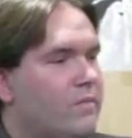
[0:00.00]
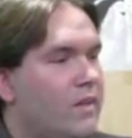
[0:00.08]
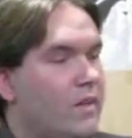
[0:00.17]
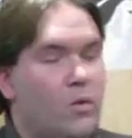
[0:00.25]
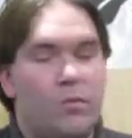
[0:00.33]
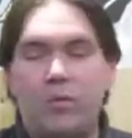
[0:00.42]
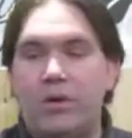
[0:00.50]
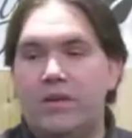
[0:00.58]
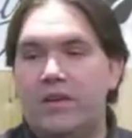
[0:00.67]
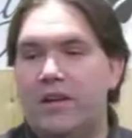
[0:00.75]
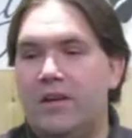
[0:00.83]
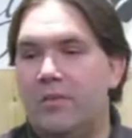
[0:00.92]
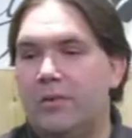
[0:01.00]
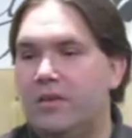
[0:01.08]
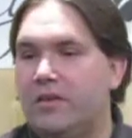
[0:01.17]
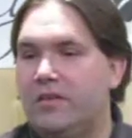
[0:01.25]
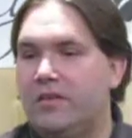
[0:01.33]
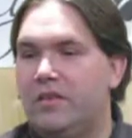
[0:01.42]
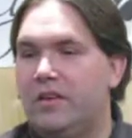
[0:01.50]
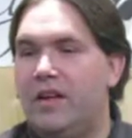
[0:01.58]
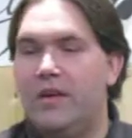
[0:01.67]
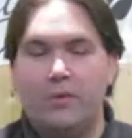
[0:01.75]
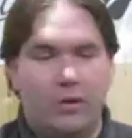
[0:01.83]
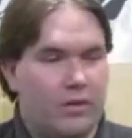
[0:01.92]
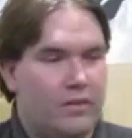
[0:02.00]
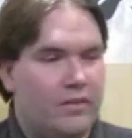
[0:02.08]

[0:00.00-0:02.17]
At no point did anyone did anyone